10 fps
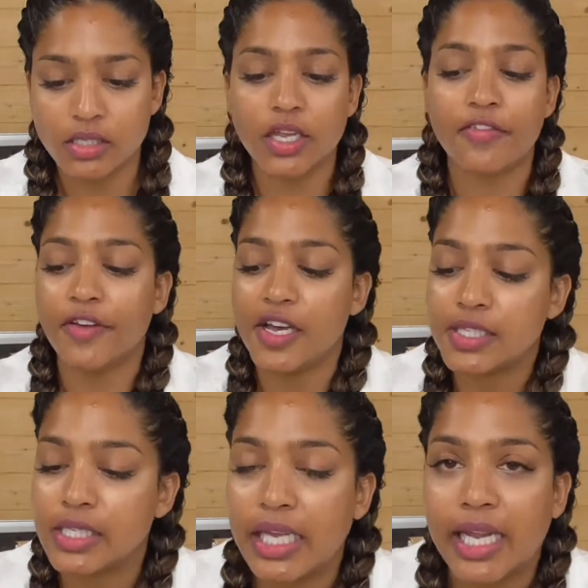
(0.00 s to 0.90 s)
So
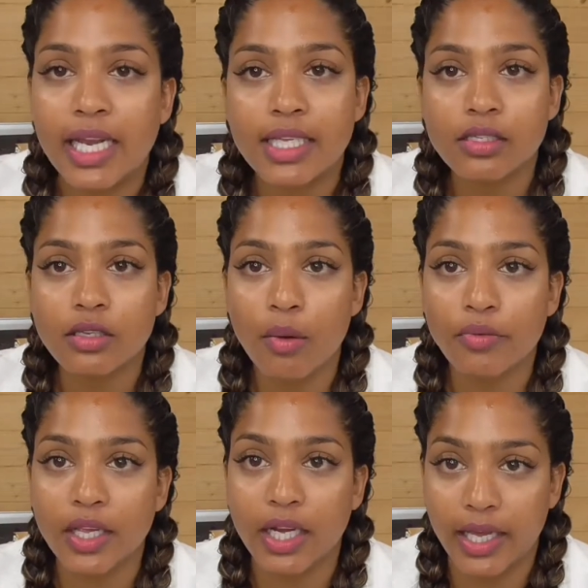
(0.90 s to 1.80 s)
firstly, let's start
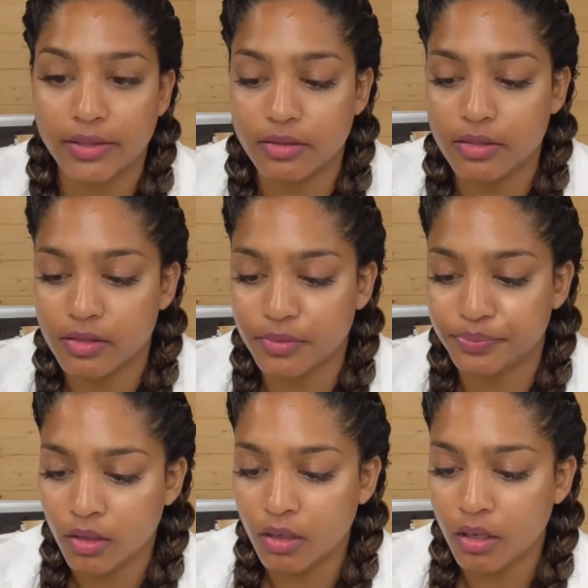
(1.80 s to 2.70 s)
with the cleanse.
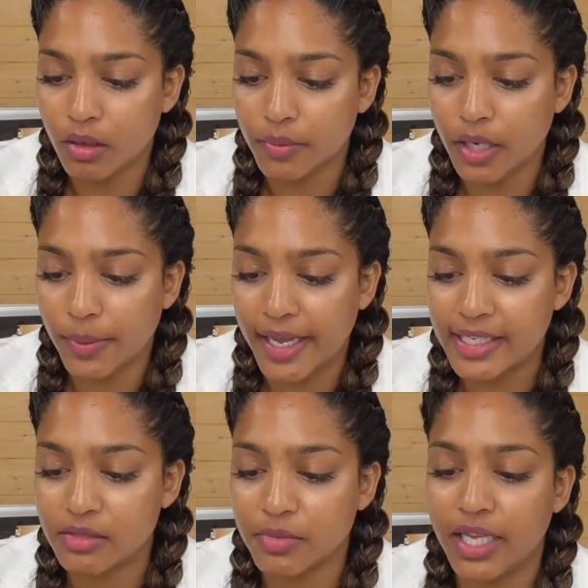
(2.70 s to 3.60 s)
I'm going to
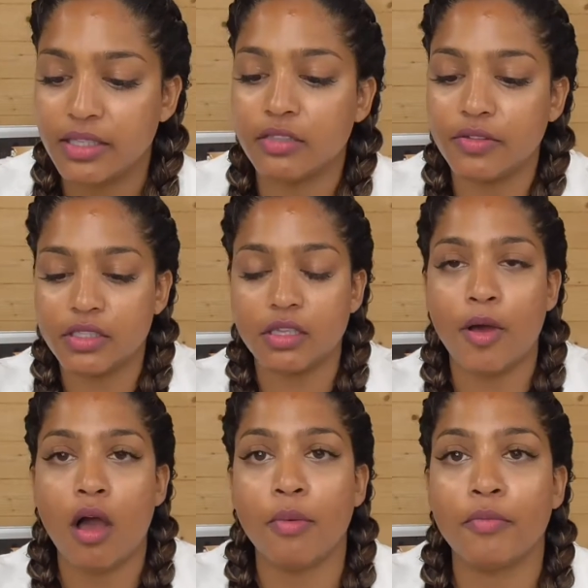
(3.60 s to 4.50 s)
place some cleanser into the
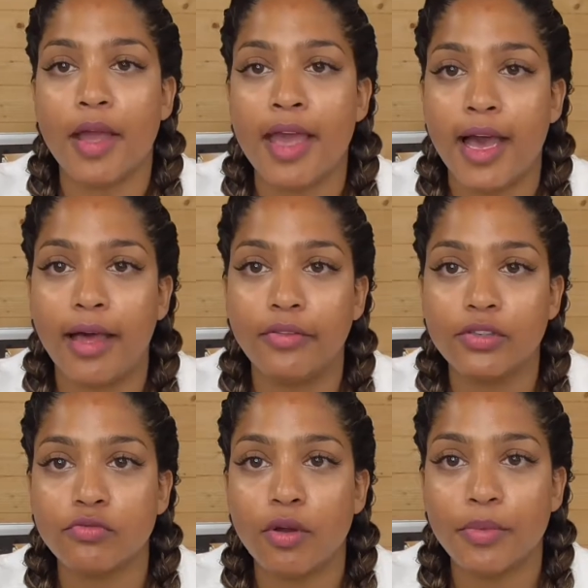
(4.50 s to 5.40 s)
palm of my
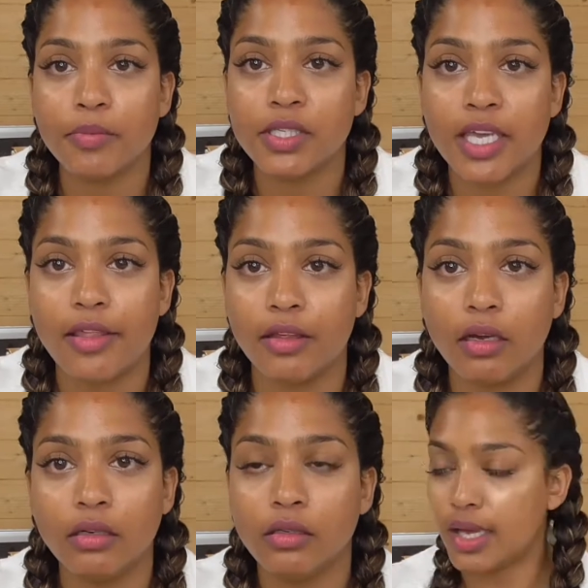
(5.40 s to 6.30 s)
hands, rub them
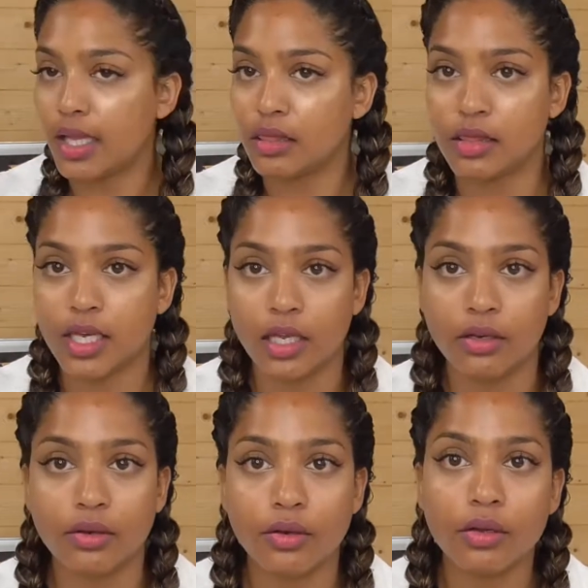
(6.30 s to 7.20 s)
together, and then
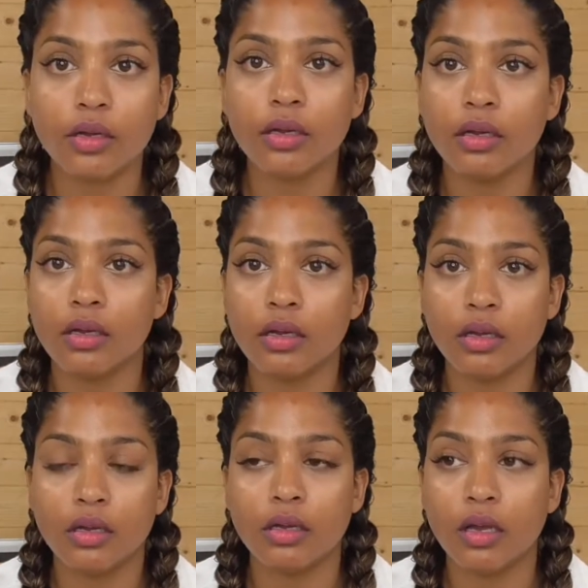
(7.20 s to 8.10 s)

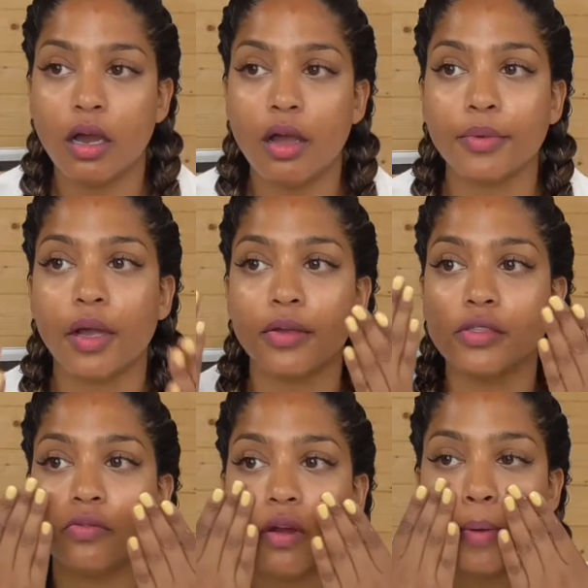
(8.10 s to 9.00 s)
I'm
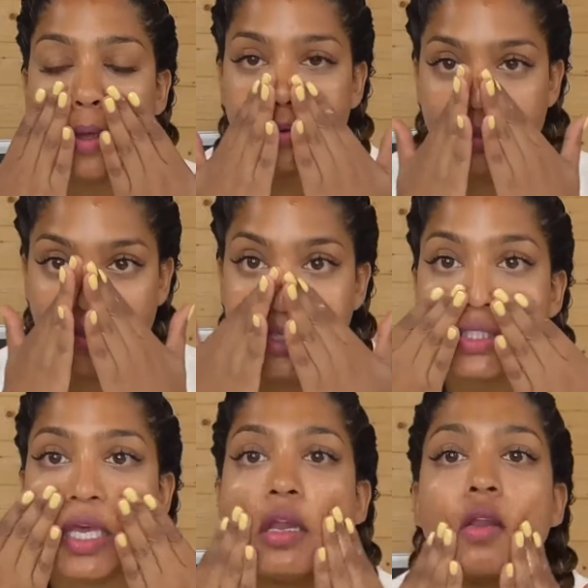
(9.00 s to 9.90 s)
going to rub it into my
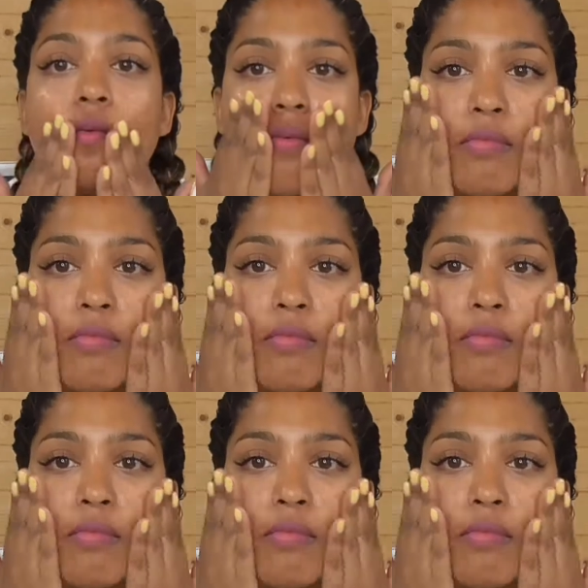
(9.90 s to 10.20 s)
skin.